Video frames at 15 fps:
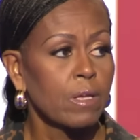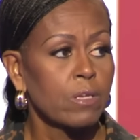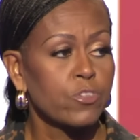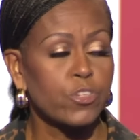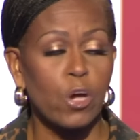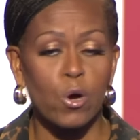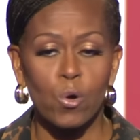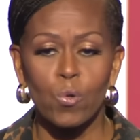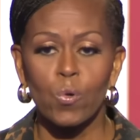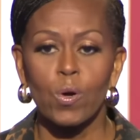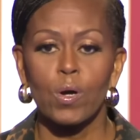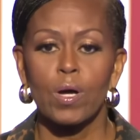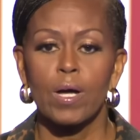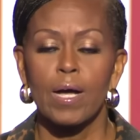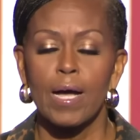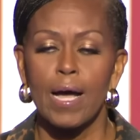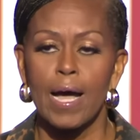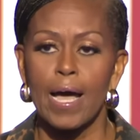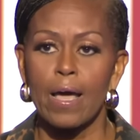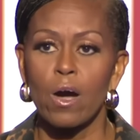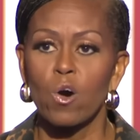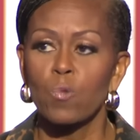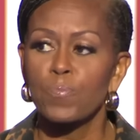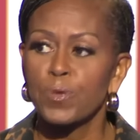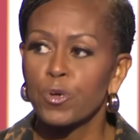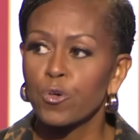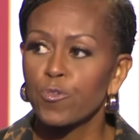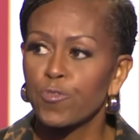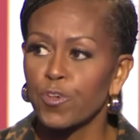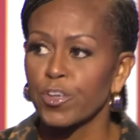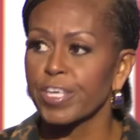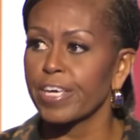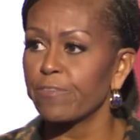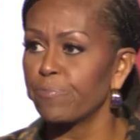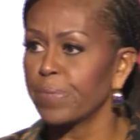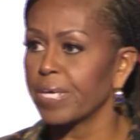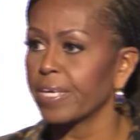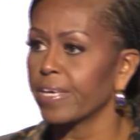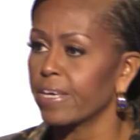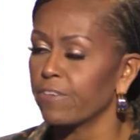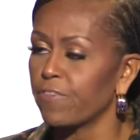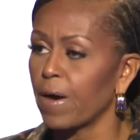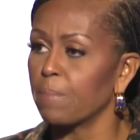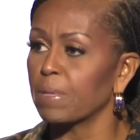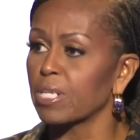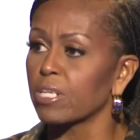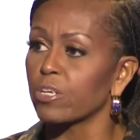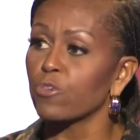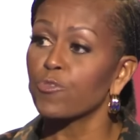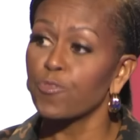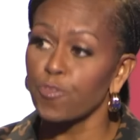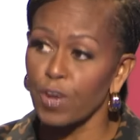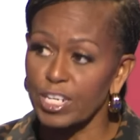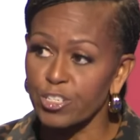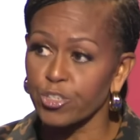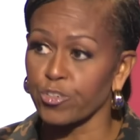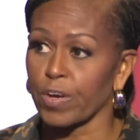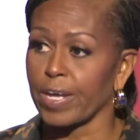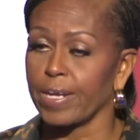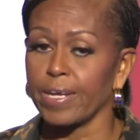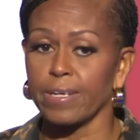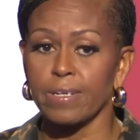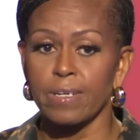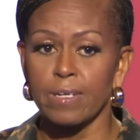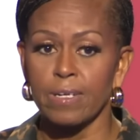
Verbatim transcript: So I hope you'll forgive me if I'm a little frustrated